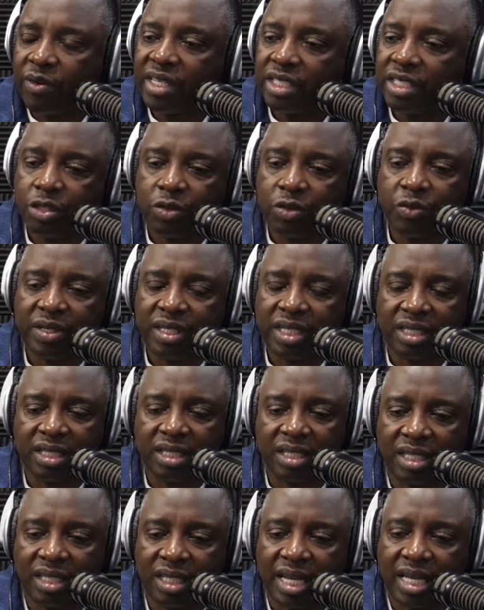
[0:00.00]
he do
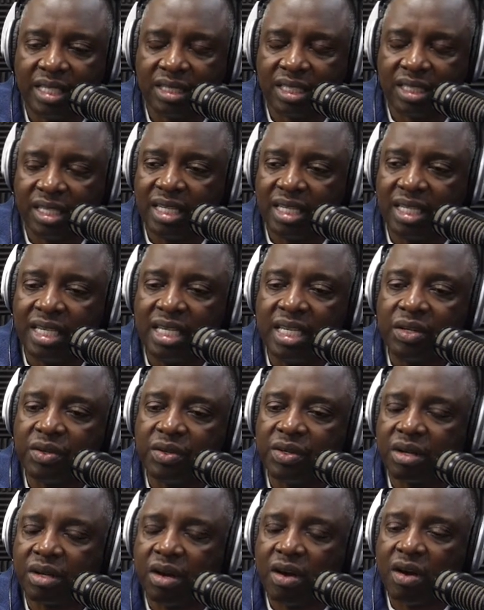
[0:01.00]
anything out there, he hear
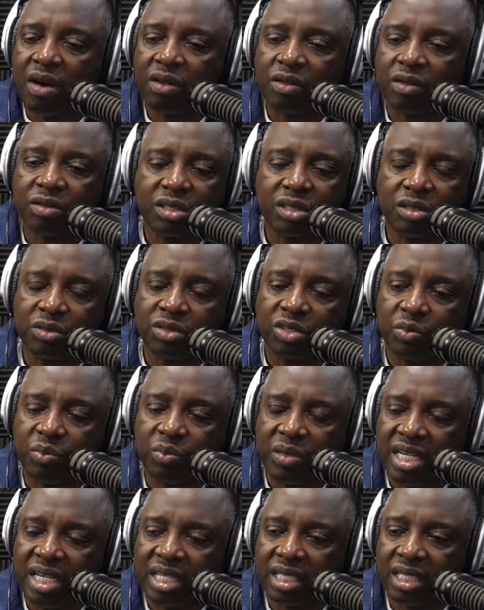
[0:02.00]
it all on social
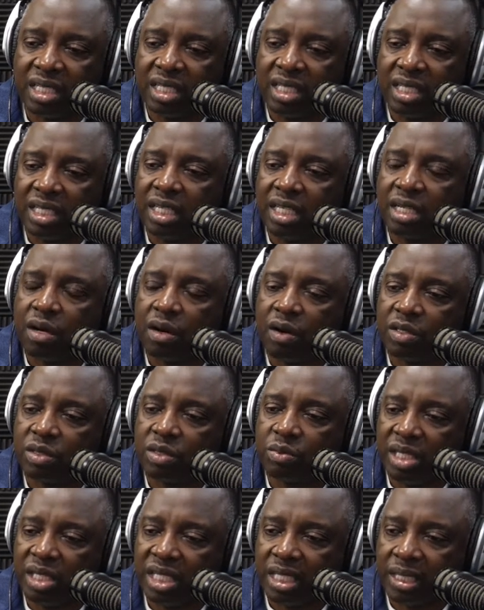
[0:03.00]
media, he calls
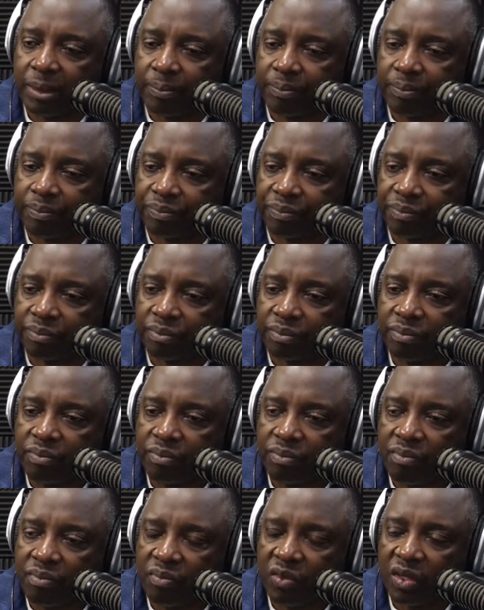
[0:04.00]
me.
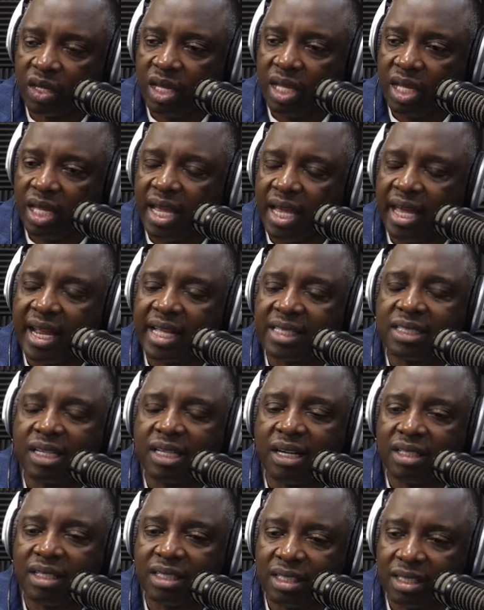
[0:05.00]
And I
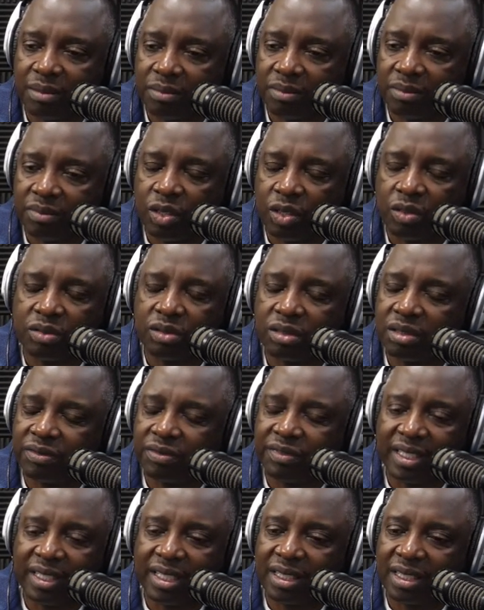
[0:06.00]
tell him, don't
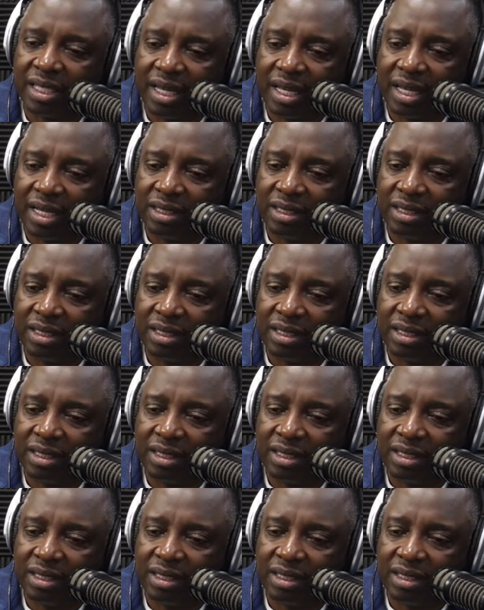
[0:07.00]
forget that.